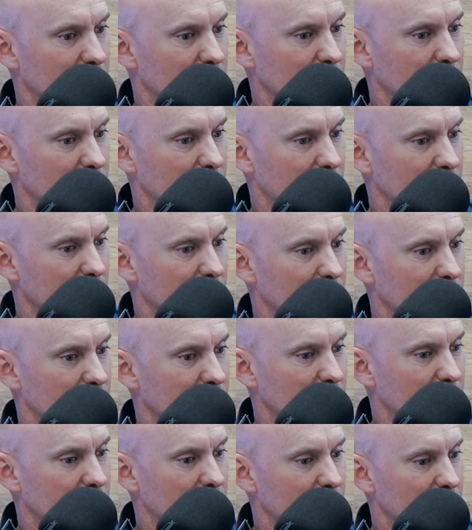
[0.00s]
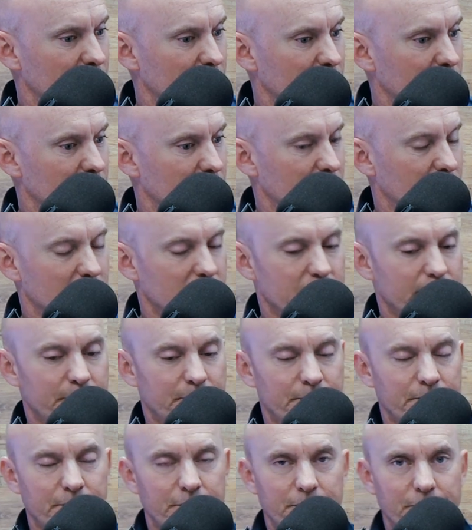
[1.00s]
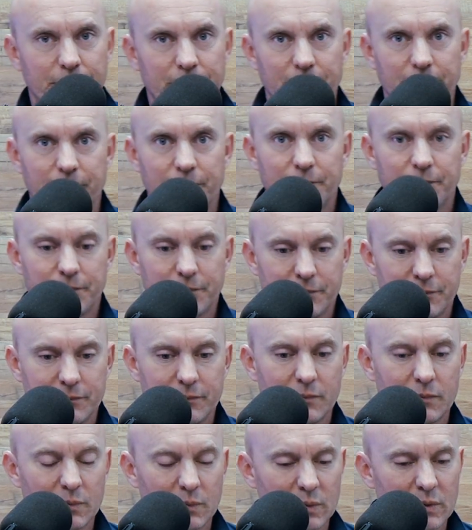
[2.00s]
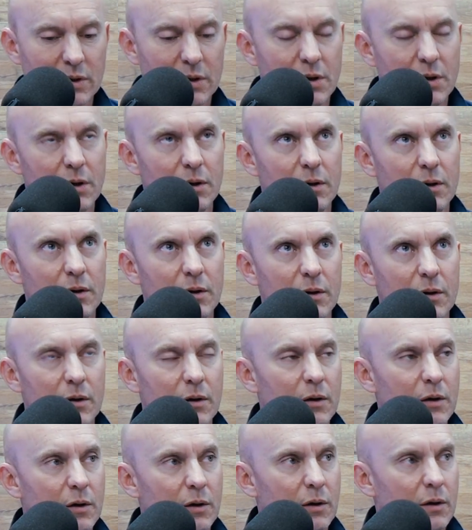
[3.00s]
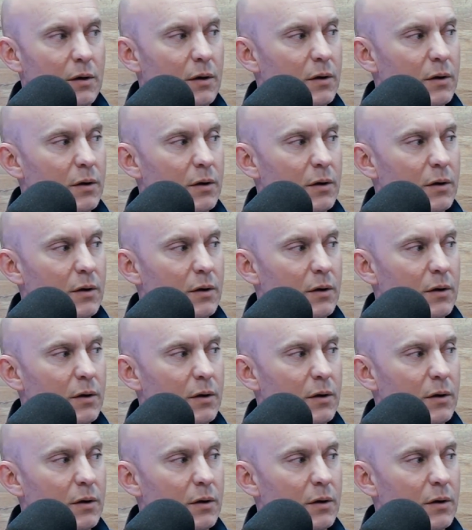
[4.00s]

[no speech]